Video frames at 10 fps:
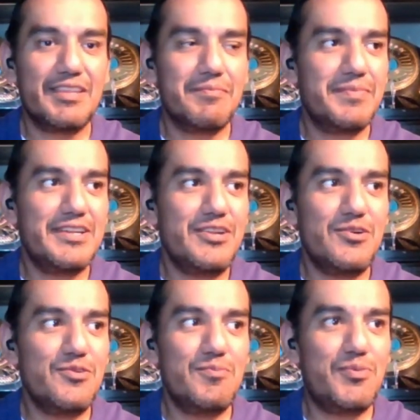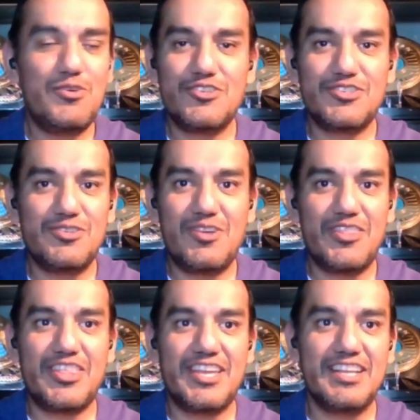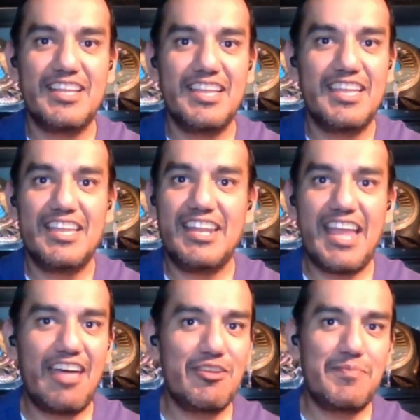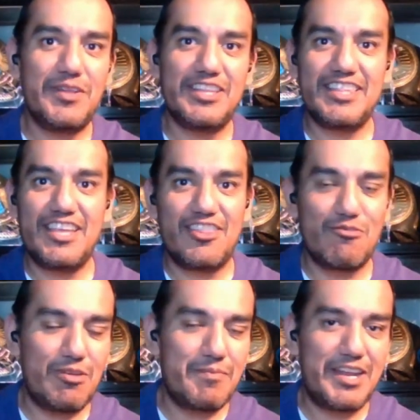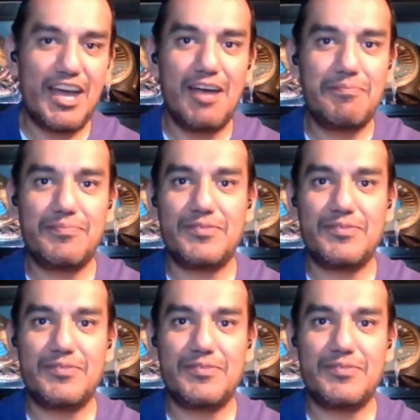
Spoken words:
But no push, no nothing. Now they're building the other women up.